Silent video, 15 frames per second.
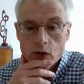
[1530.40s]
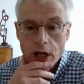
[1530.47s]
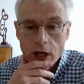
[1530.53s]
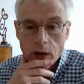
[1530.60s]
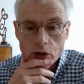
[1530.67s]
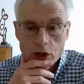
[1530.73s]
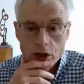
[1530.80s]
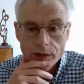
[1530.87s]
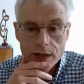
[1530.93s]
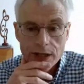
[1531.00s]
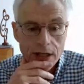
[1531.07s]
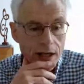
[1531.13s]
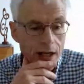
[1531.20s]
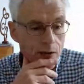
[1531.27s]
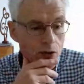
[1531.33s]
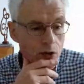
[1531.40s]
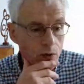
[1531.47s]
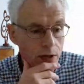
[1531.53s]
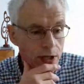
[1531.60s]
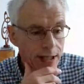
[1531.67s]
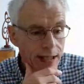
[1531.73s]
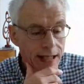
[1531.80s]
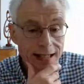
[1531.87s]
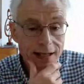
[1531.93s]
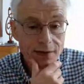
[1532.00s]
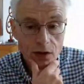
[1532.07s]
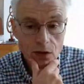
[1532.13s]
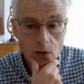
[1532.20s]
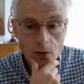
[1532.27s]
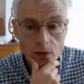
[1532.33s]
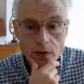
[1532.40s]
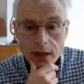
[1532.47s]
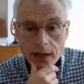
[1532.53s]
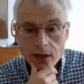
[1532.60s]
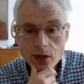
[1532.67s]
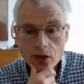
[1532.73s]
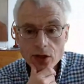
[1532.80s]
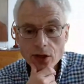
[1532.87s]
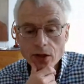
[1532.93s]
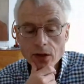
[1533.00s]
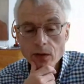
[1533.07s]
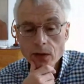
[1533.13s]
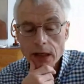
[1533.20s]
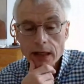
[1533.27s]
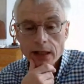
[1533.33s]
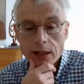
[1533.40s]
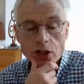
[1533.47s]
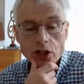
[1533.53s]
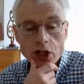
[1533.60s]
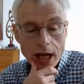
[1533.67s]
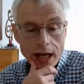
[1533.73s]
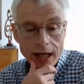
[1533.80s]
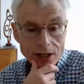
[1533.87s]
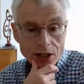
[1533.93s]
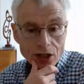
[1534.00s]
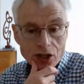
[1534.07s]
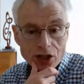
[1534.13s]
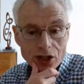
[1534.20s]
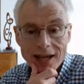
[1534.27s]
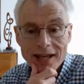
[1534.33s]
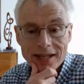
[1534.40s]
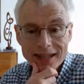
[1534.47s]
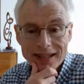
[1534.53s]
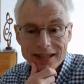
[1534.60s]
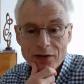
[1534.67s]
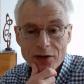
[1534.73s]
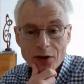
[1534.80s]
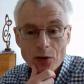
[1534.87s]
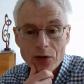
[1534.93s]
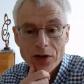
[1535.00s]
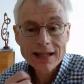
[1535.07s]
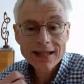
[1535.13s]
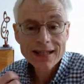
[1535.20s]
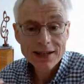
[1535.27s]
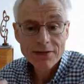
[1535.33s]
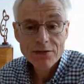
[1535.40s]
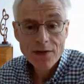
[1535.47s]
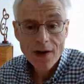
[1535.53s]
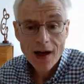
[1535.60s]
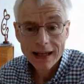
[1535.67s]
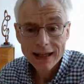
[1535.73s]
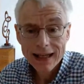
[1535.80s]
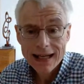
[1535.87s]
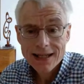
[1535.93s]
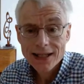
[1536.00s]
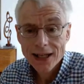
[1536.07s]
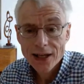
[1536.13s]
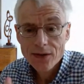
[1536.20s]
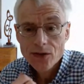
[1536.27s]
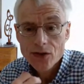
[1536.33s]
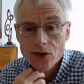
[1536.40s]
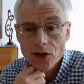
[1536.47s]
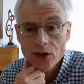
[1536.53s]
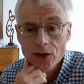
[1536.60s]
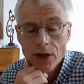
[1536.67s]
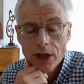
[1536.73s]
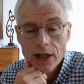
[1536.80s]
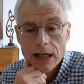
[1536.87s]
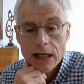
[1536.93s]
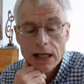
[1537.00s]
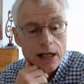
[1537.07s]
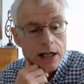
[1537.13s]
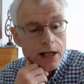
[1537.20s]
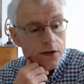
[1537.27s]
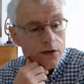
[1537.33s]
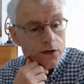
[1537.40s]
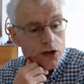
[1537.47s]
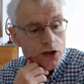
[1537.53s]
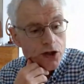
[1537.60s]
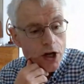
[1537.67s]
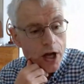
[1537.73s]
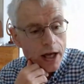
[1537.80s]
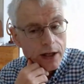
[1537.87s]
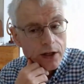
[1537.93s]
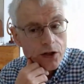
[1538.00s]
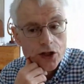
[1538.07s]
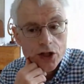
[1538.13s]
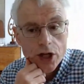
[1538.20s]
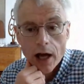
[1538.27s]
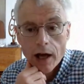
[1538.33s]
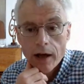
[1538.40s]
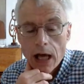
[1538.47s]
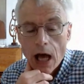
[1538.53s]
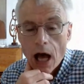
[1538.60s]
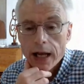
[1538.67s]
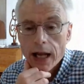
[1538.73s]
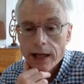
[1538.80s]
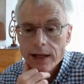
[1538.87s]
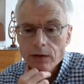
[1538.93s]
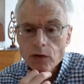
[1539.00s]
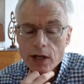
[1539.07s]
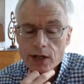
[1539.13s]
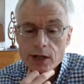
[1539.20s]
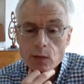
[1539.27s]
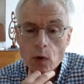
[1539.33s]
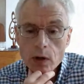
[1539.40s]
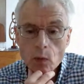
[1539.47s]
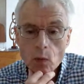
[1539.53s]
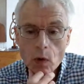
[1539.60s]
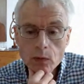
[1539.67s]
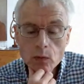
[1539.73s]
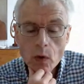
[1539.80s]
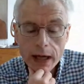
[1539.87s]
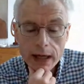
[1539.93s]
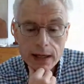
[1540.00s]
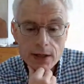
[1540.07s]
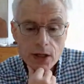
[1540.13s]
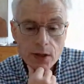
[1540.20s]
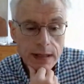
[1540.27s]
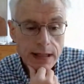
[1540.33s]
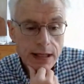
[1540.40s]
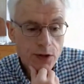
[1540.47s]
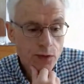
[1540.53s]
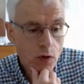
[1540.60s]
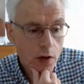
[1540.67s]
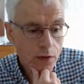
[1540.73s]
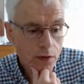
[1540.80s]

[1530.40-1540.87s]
of course, culture is a notoriously difficult thing to change. It's a difficult thing to define, let alone to change. And I think, Rosie, one way into it is,